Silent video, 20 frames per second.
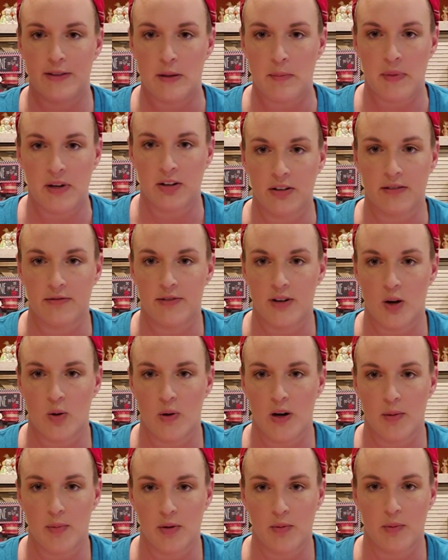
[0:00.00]
the middle of
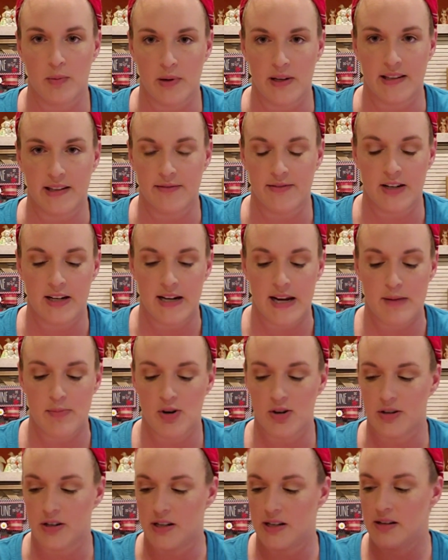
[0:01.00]
nowhere, but we live in a
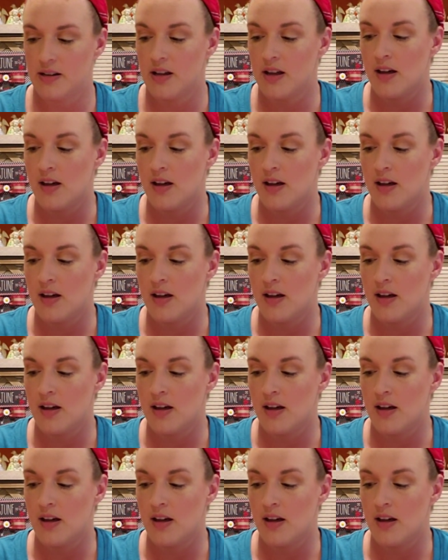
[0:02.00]
neighborhood.